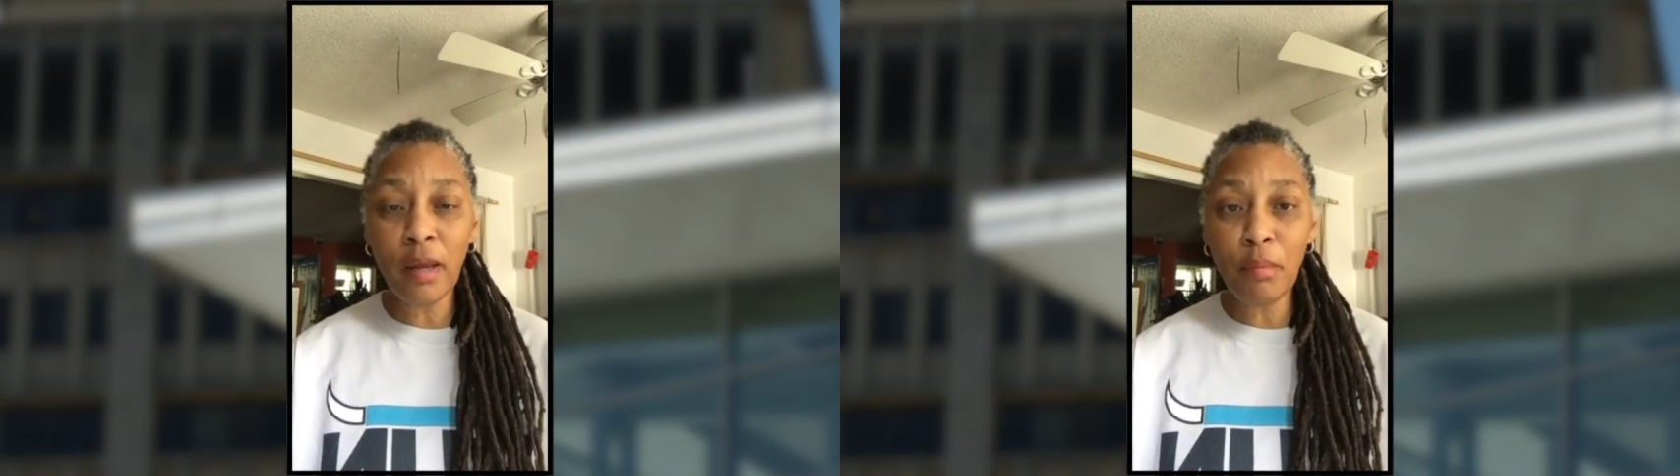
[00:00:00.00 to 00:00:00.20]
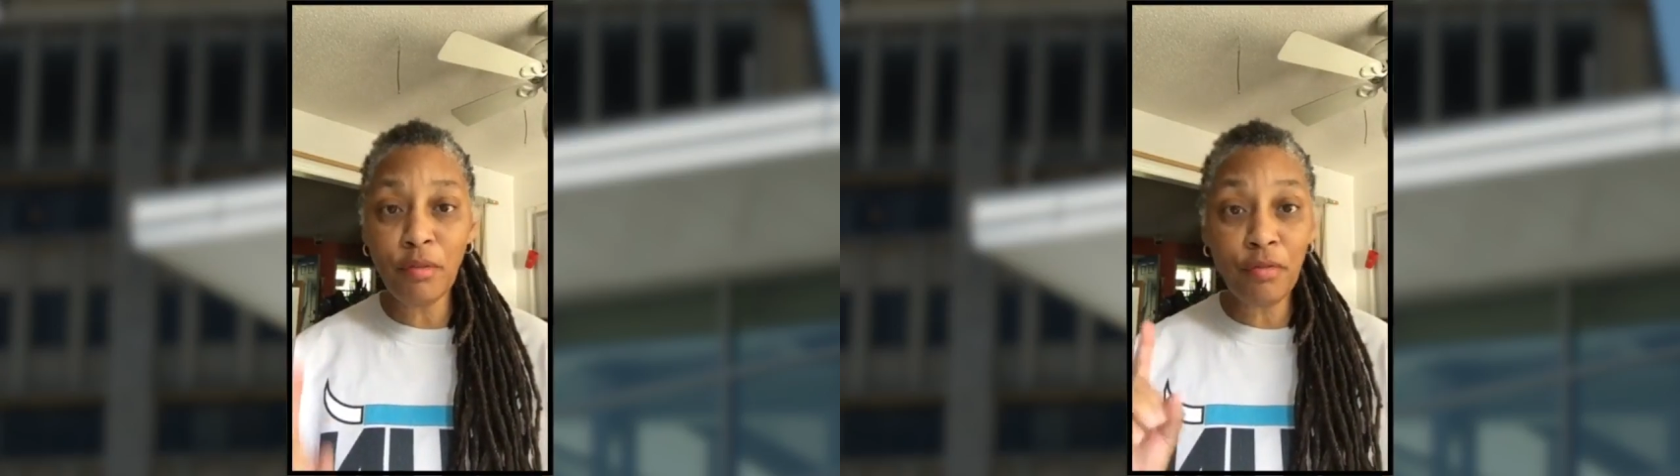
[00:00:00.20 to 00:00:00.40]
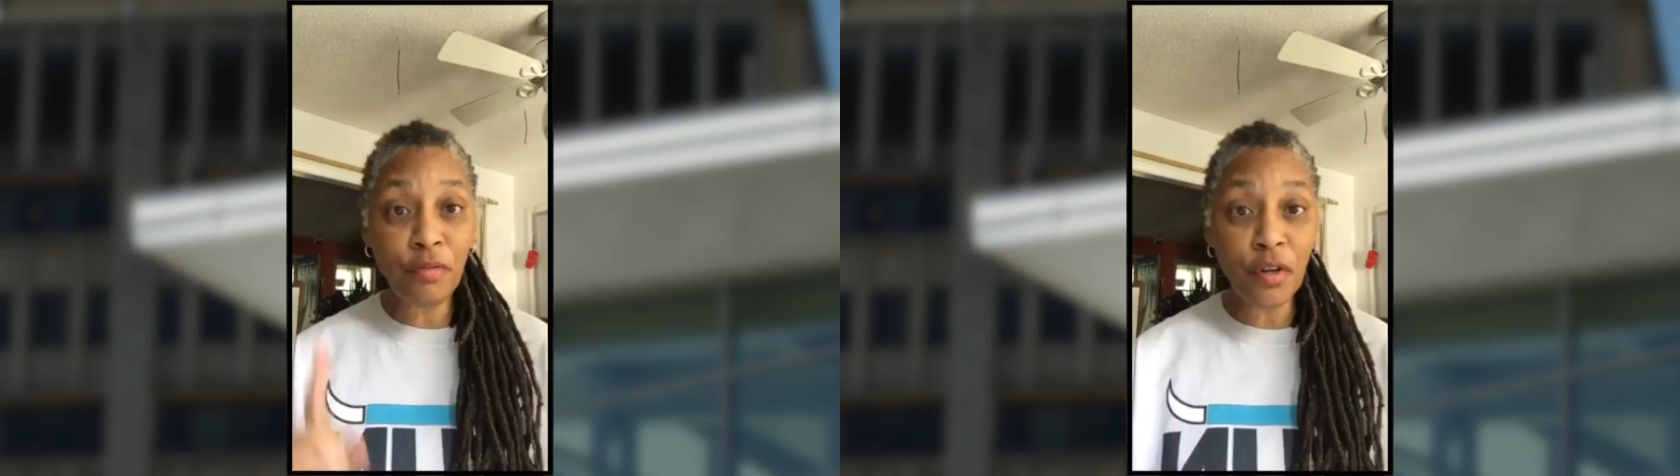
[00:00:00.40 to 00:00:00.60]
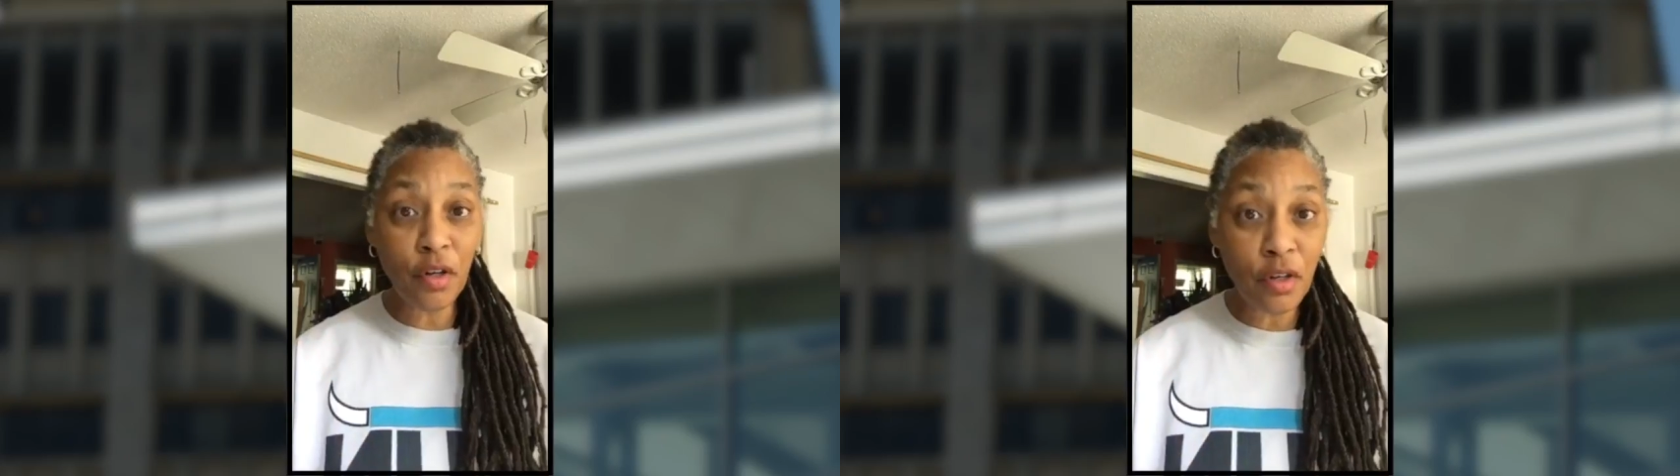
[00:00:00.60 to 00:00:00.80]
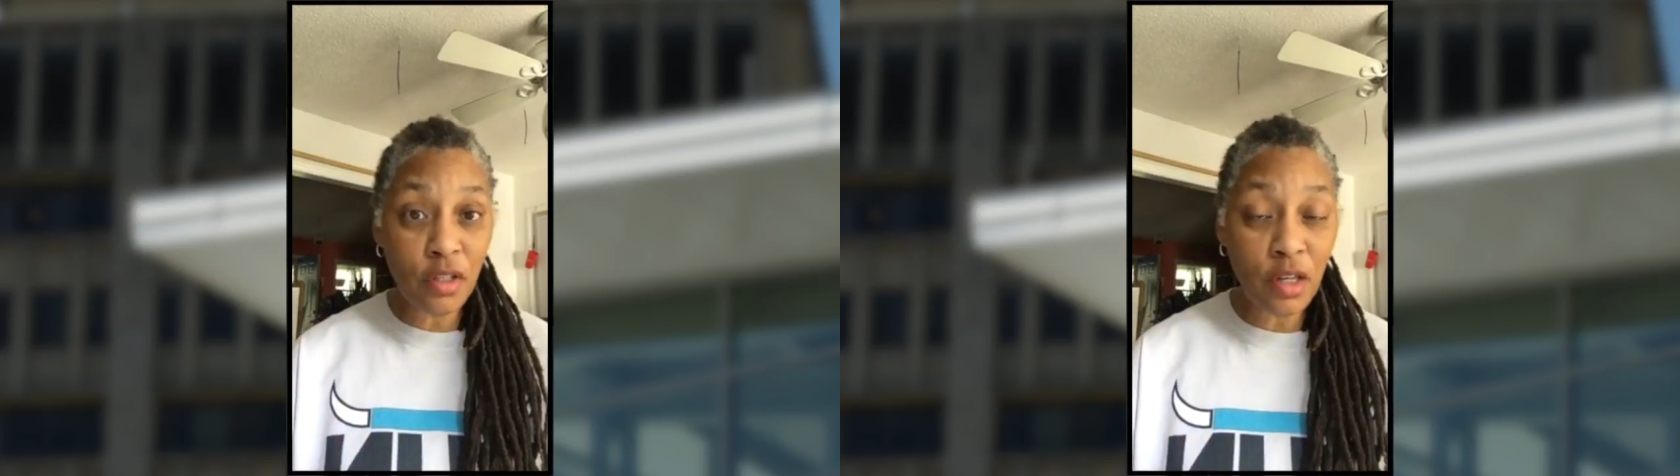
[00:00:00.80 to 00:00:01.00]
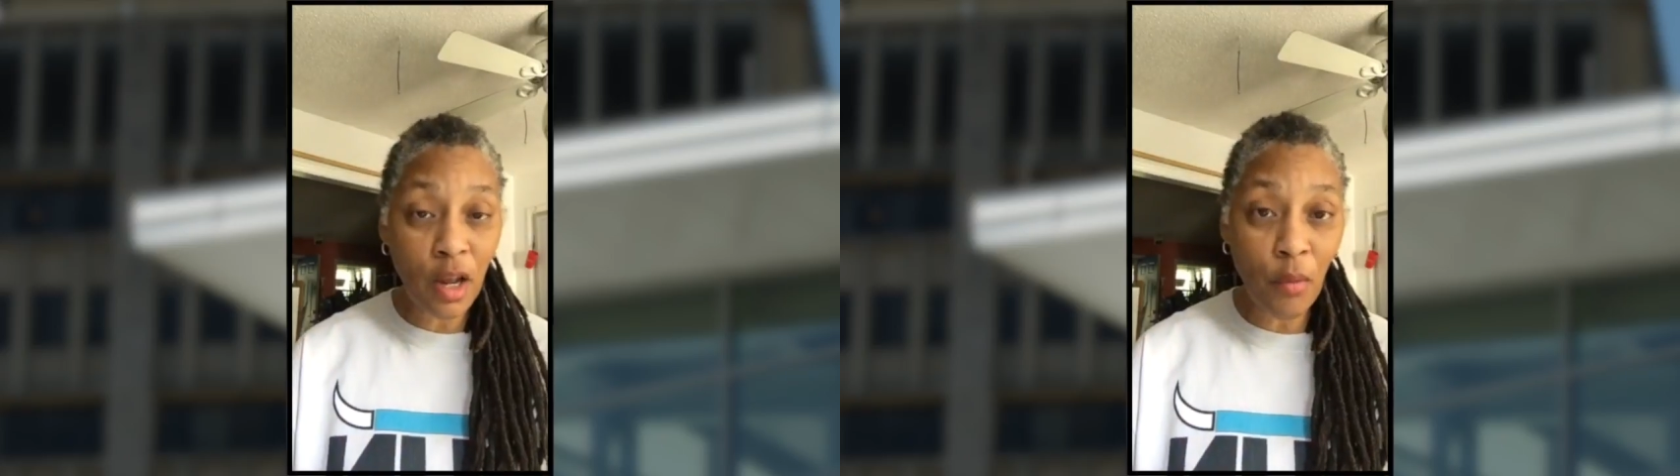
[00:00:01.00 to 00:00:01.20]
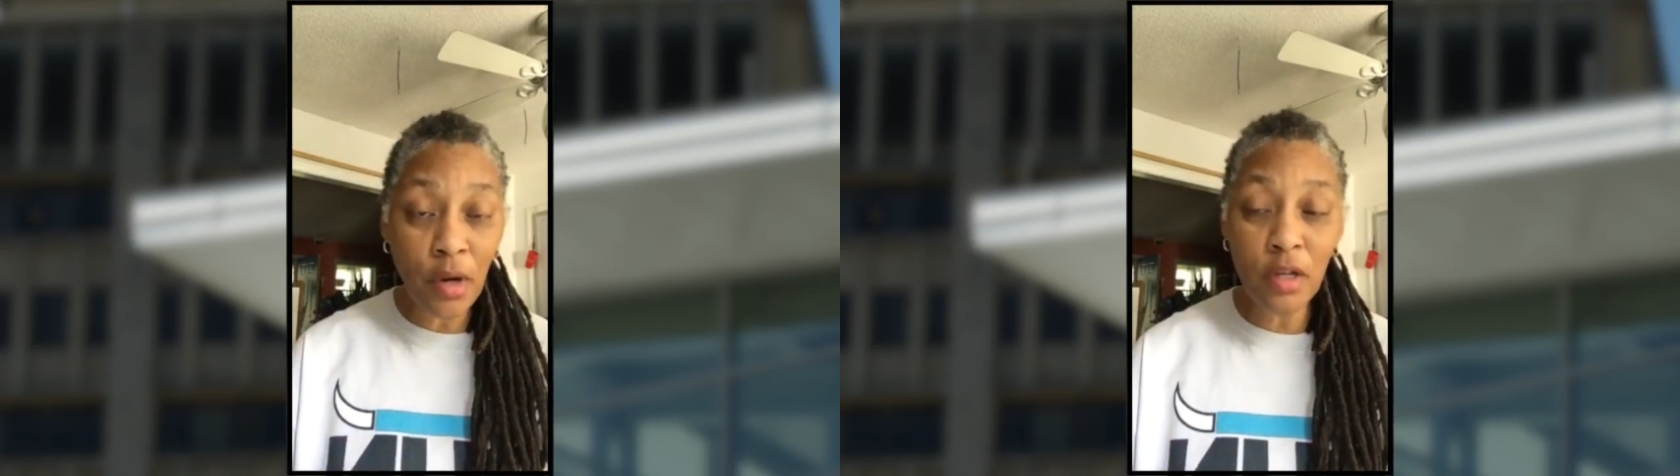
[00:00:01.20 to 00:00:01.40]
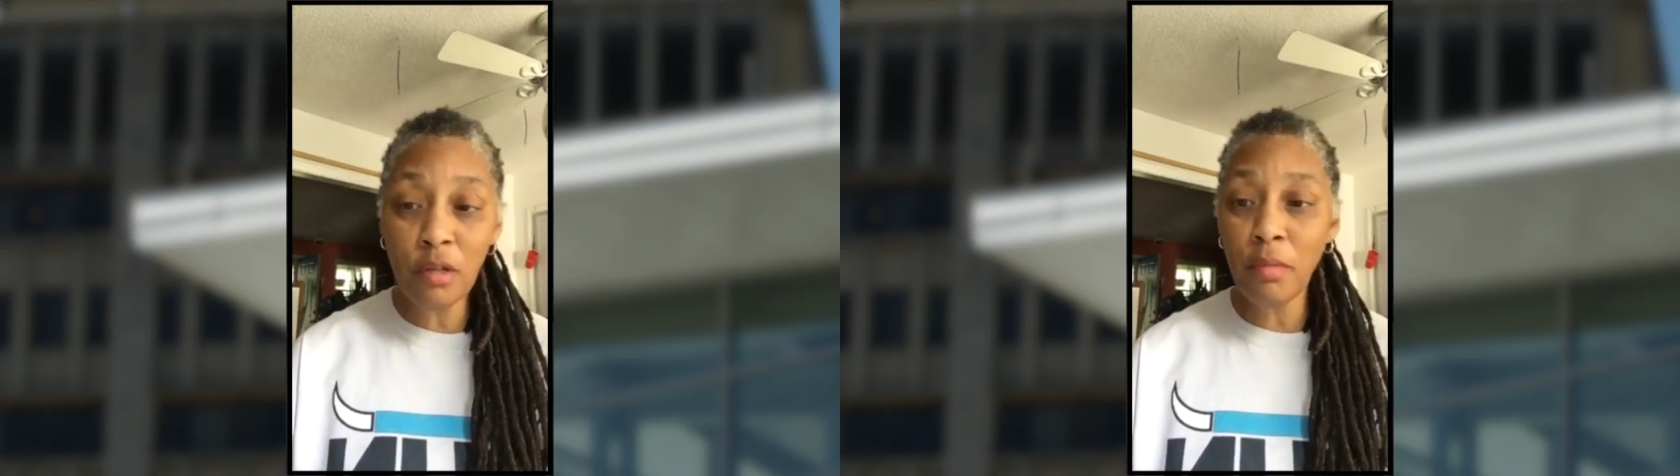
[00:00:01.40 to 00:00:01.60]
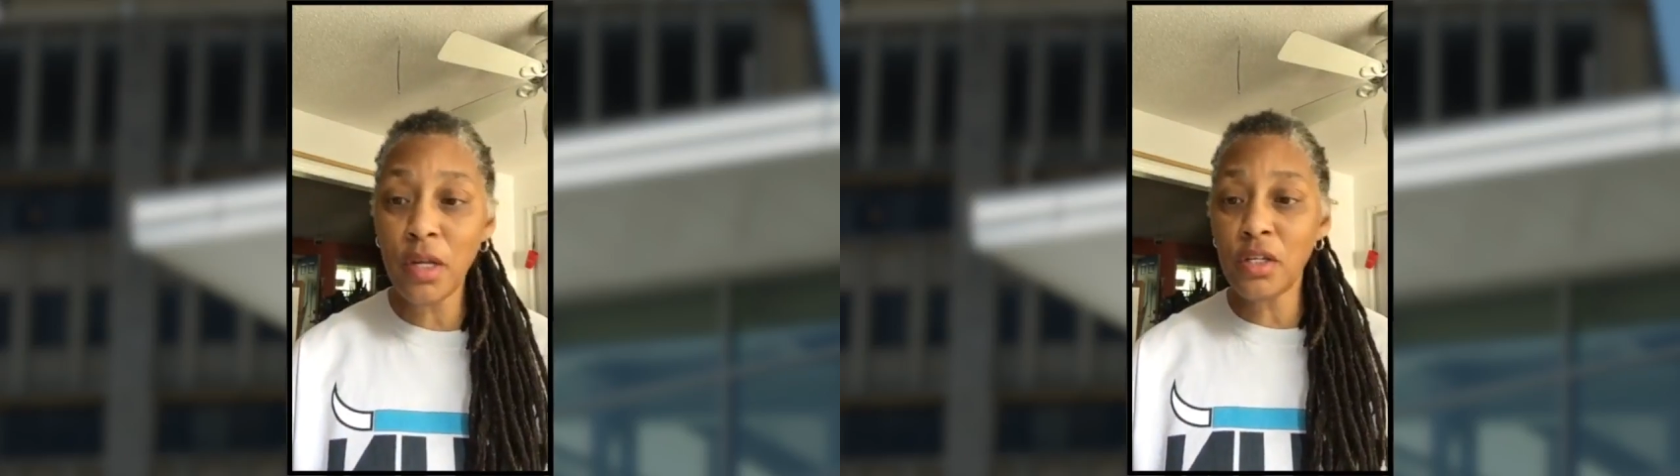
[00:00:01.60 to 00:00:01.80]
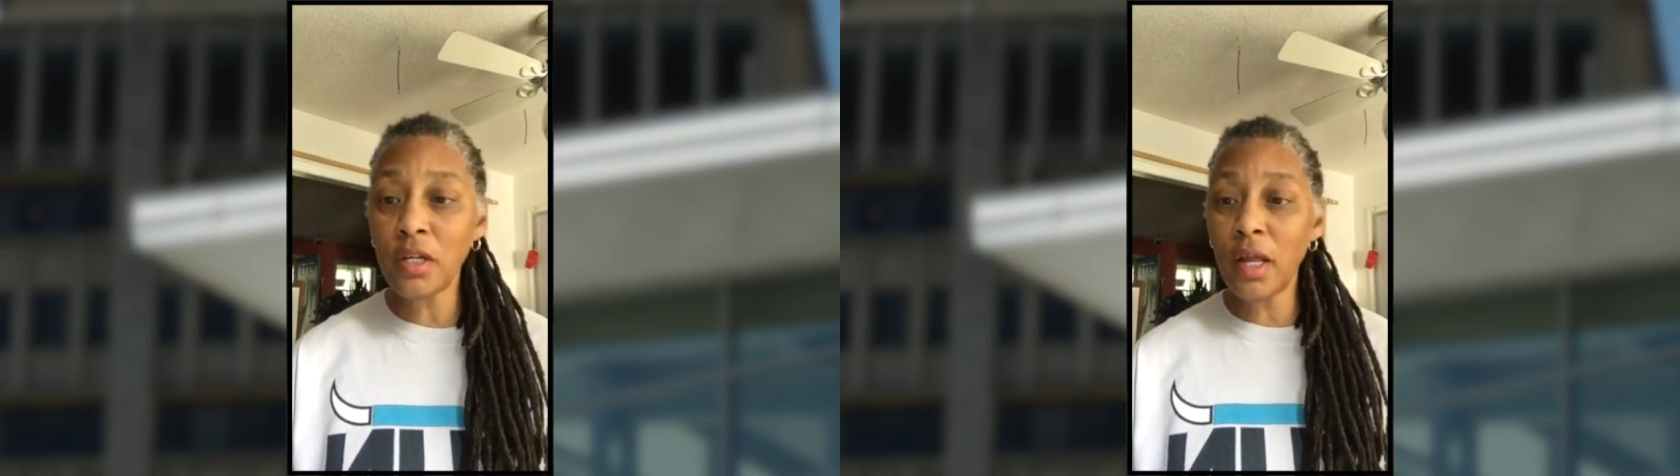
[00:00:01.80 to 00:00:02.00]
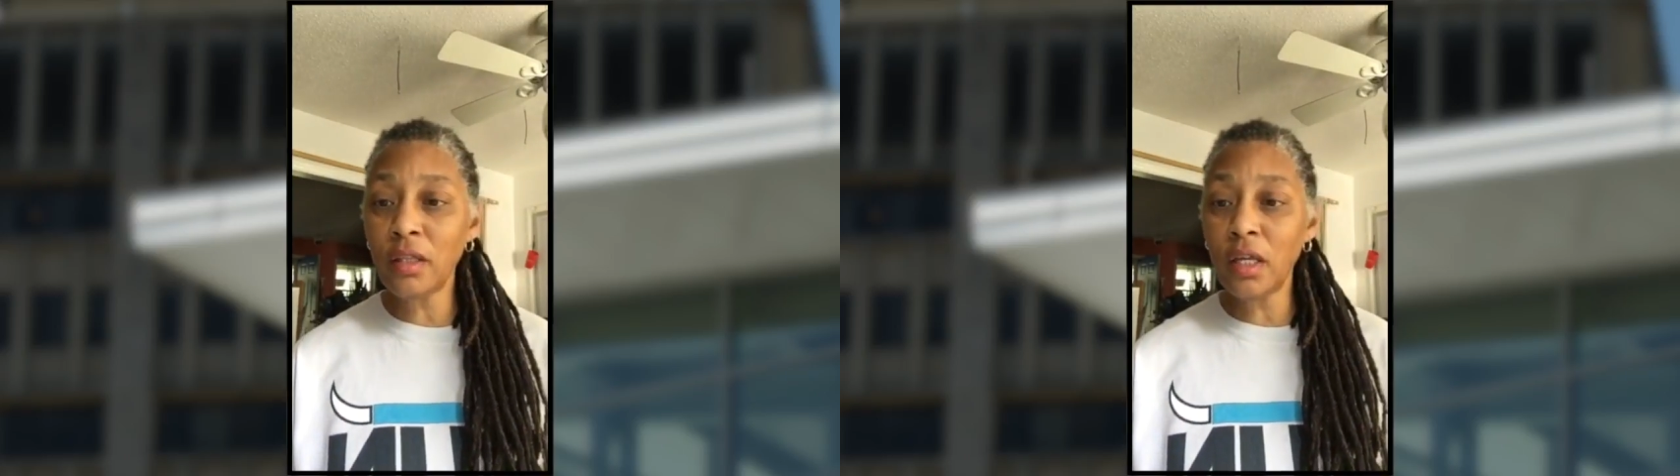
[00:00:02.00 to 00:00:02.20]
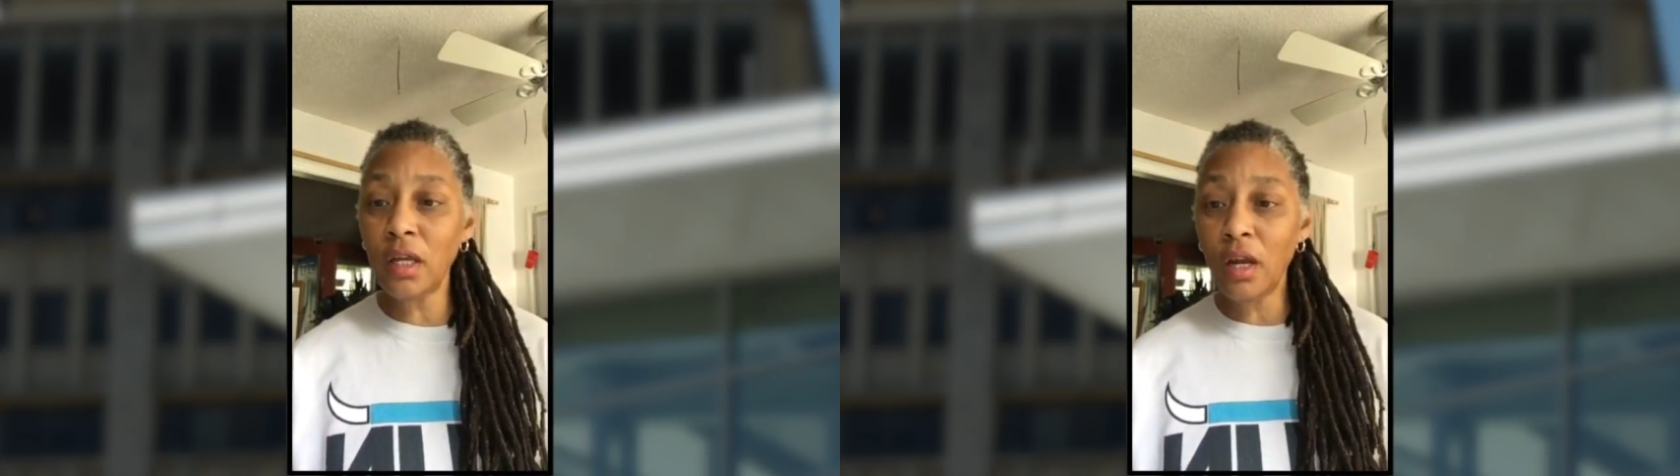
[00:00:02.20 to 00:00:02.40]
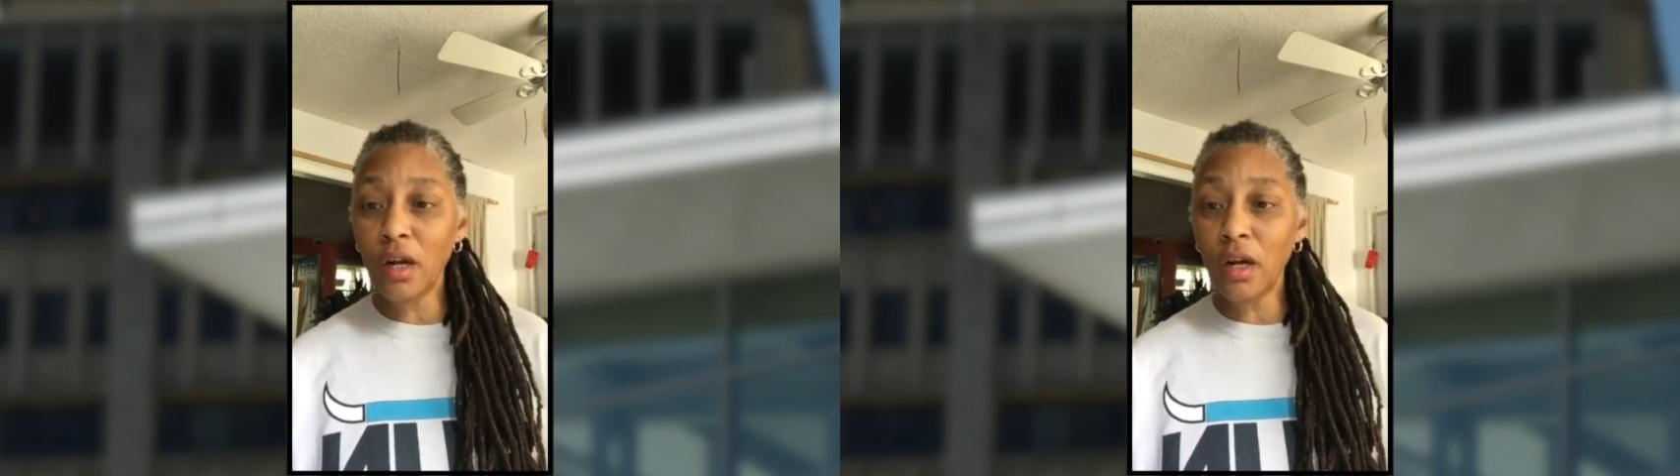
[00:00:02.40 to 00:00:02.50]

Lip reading: But first, I wanted to mention that the